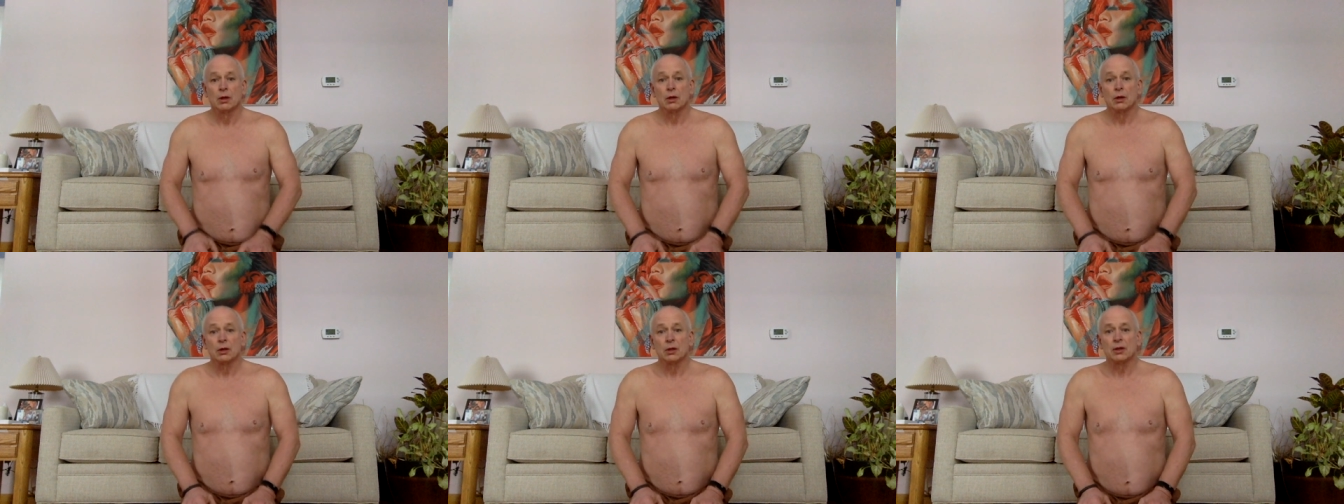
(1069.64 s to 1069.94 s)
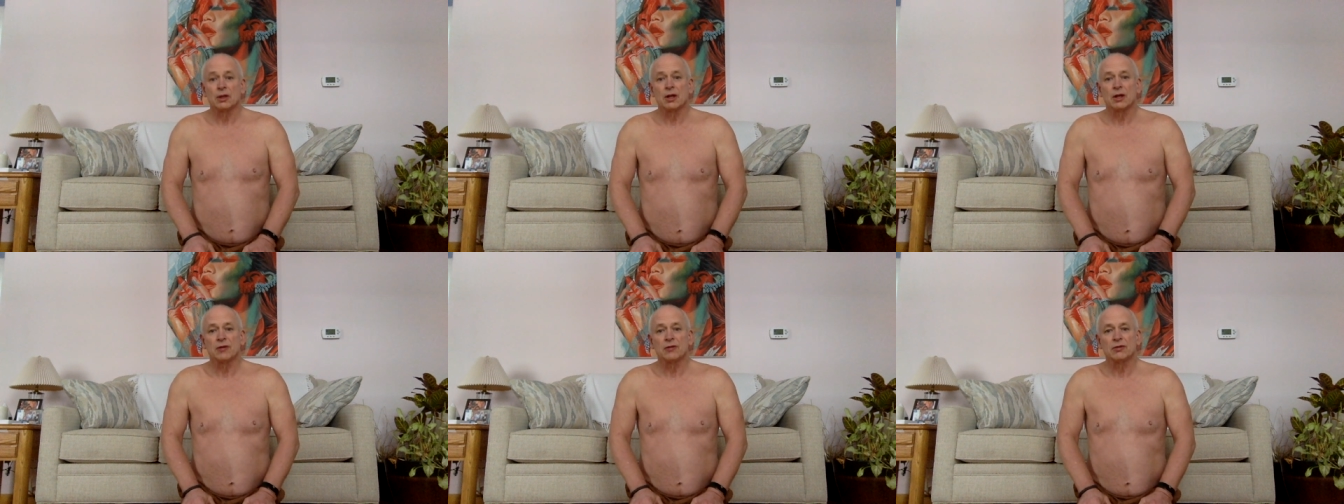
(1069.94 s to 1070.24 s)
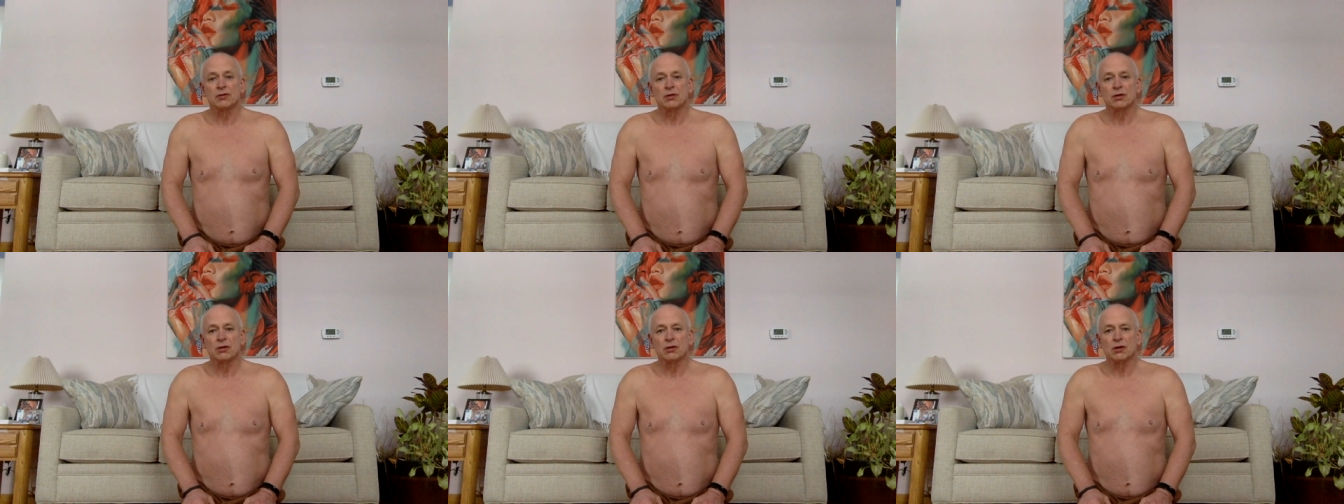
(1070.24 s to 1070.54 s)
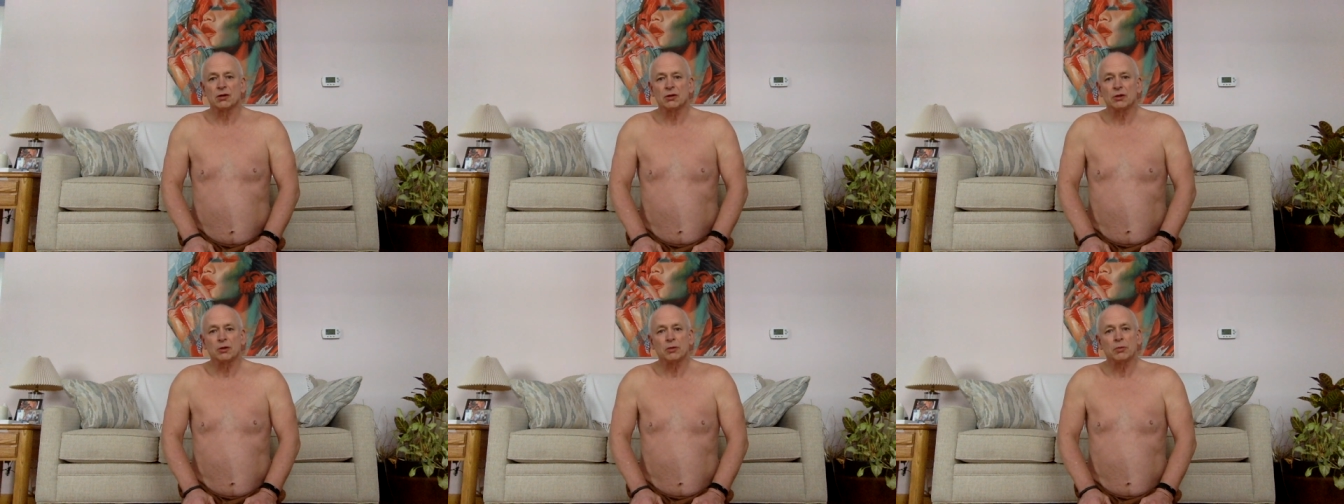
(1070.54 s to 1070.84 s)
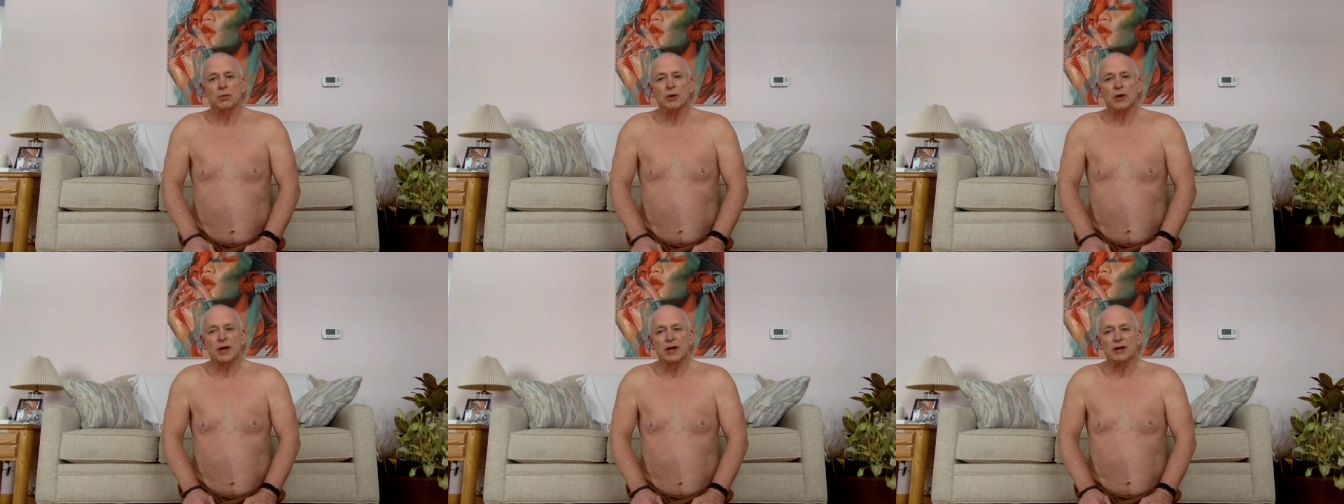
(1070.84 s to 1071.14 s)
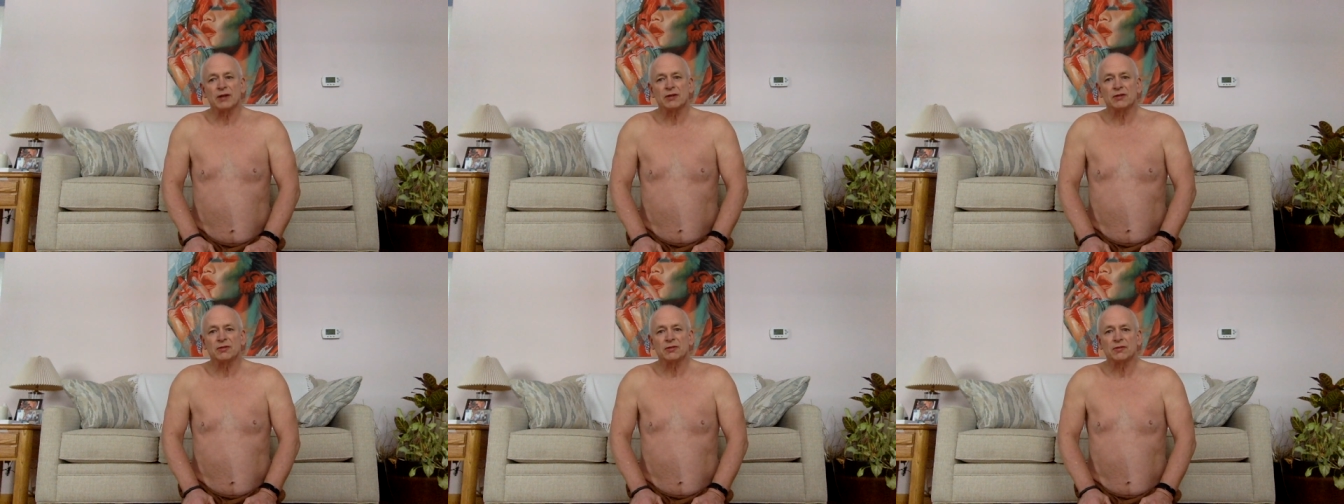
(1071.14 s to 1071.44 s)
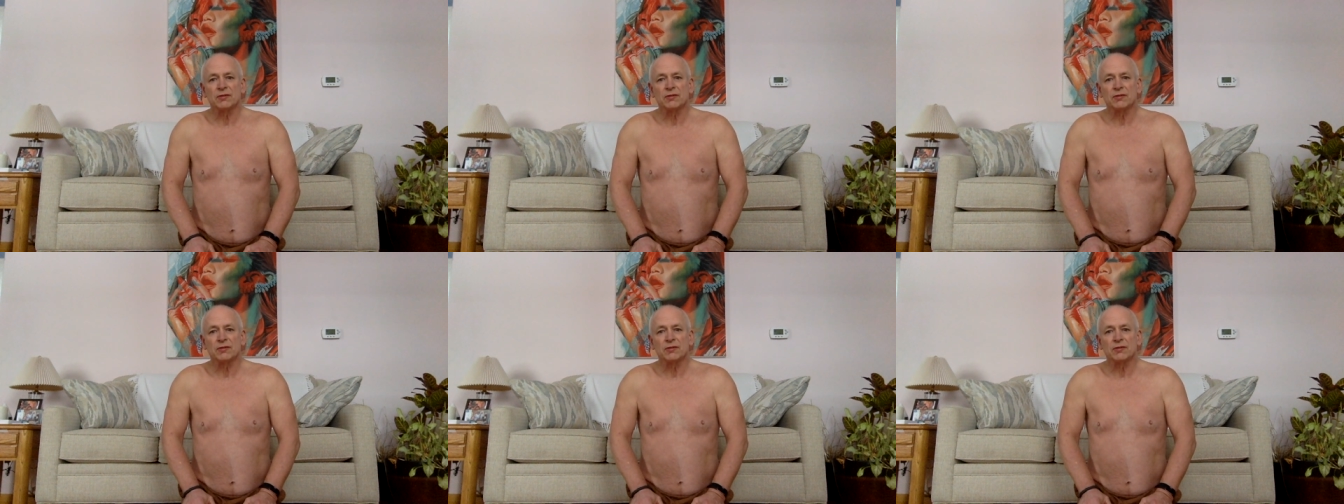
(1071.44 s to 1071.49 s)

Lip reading: It takes a little practice.